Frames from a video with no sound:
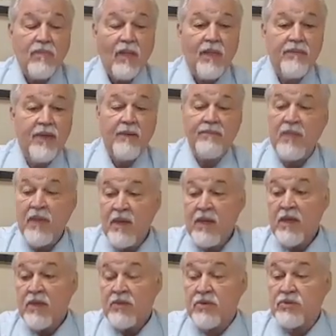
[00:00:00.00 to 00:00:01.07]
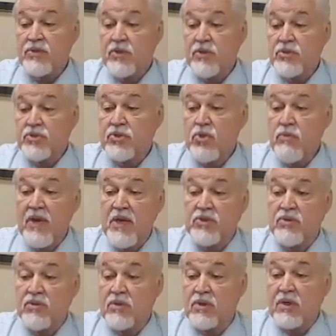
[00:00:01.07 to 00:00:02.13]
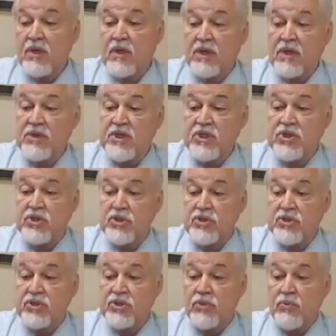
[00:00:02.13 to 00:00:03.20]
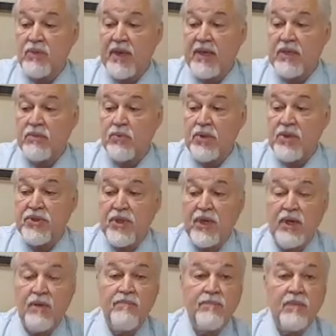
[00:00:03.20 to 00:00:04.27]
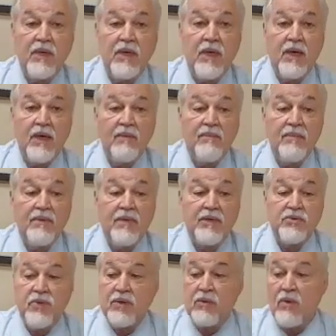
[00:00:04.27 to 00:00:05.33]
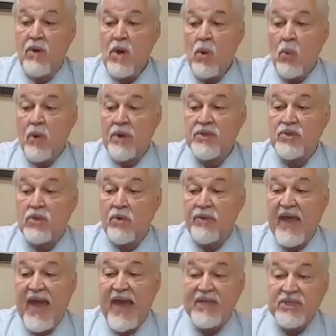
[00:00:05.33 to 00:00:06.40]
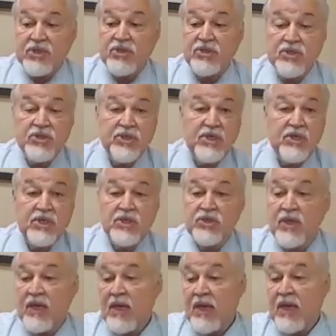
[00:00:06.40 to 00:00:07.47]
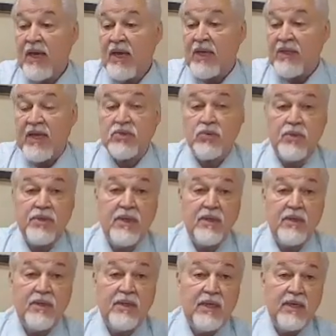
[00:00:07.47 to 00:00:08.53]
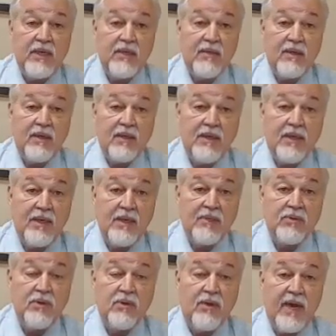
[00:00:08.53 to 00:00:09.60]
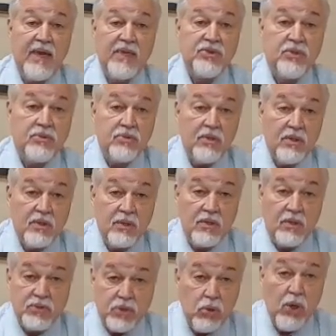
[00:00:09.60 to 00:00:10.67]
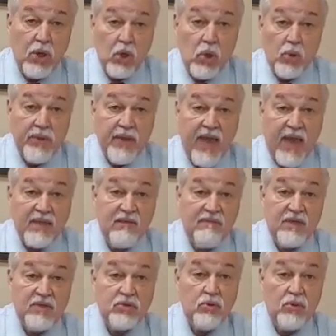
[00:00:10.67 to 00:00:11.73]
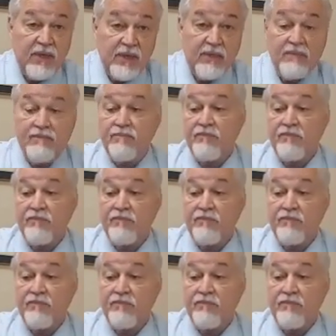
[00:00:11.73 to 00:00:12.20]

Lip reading: Now, there's two major conditions related with the adrenal. One is called Addison's disease. That's where the adrenal glands are too low, the activity is too little.